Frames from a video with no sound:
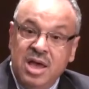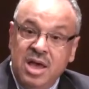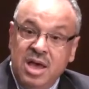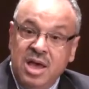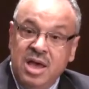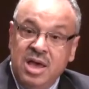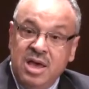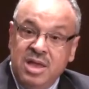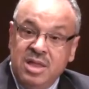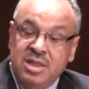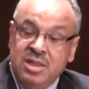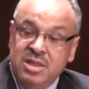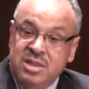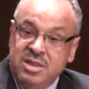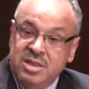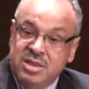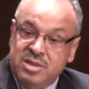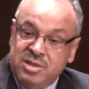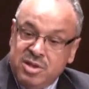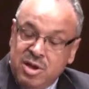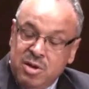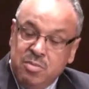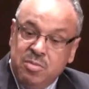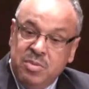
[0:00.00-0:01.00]
And
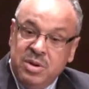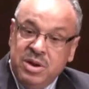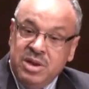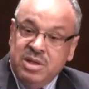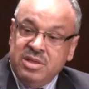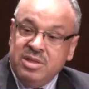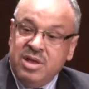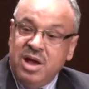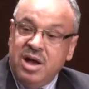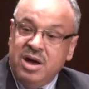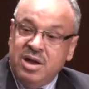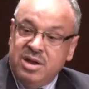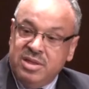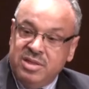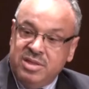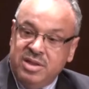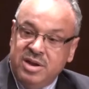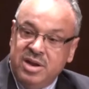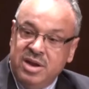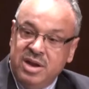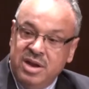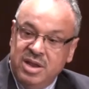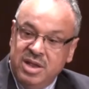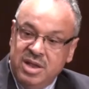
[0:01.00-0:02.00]
these companies are
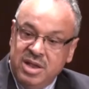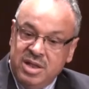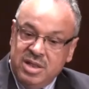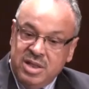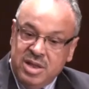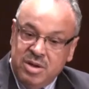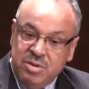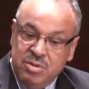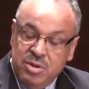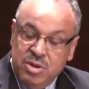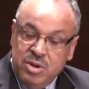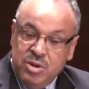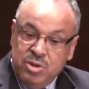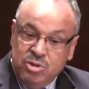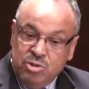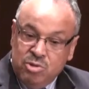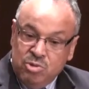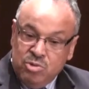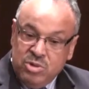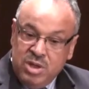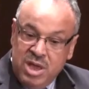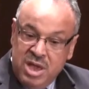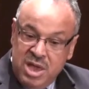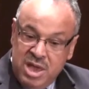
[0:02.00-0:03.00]
struggling now.
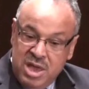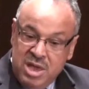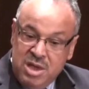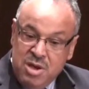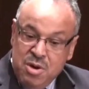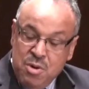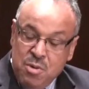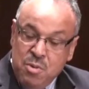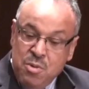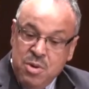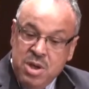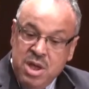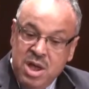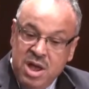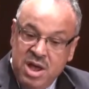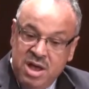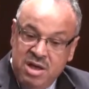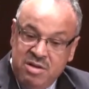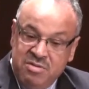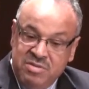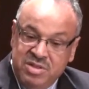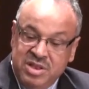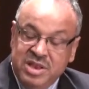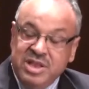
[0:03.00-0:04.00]
Today, we
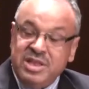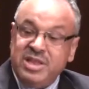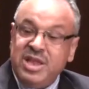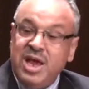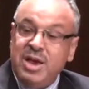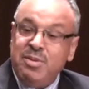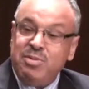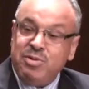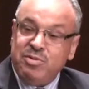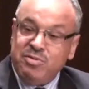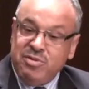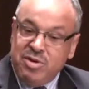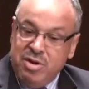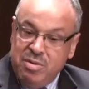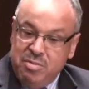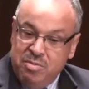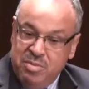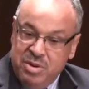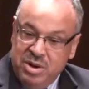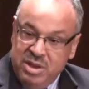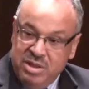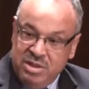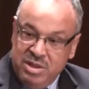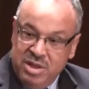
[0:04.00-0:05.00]
have three types of
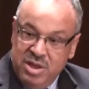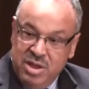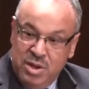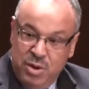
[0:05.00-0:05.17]
companies.